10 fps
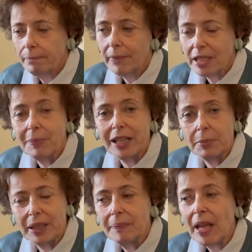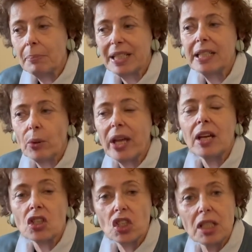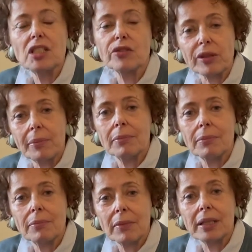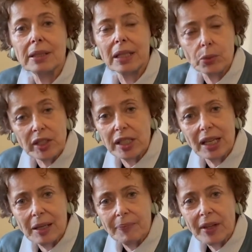it might be. But anyway, she's from Andalusia